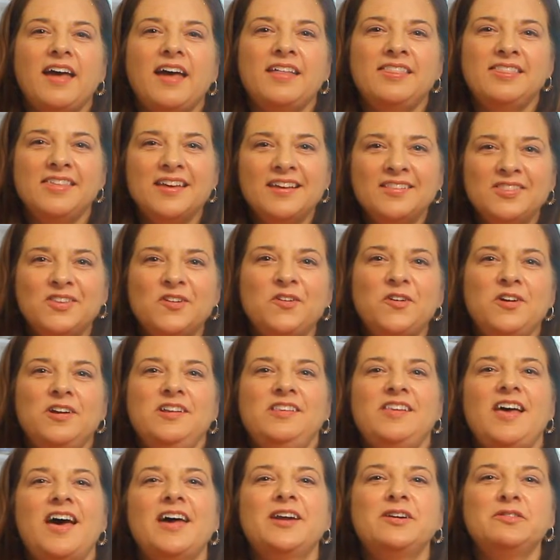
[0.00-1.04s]
I think there are
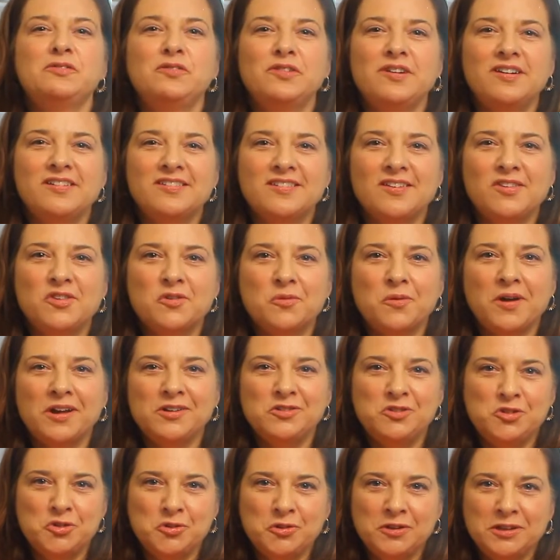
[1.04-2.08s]
a lot of reasons why
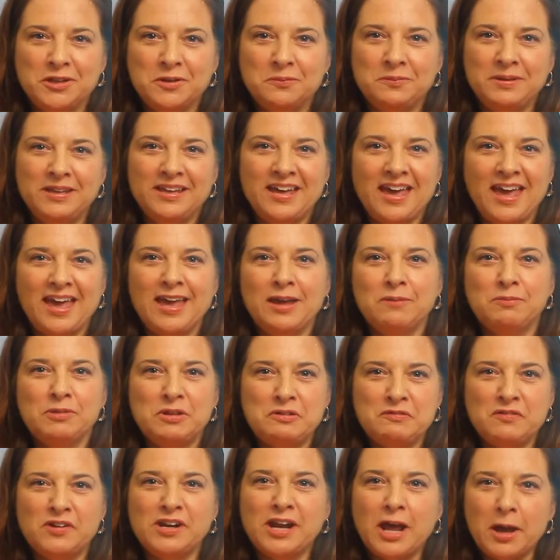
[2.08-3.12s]
Julia became
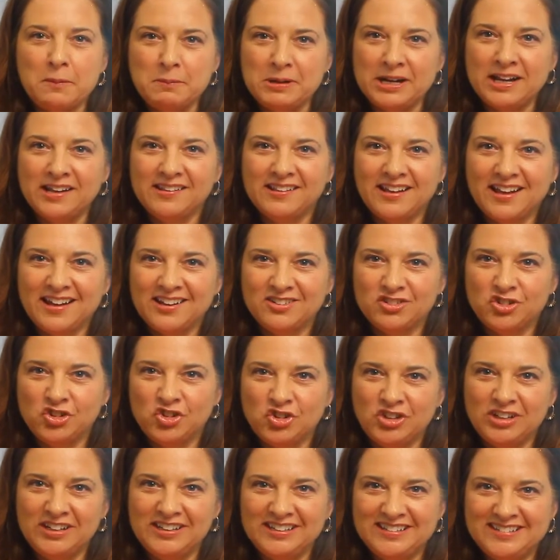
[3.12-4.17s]
the phenomenon that she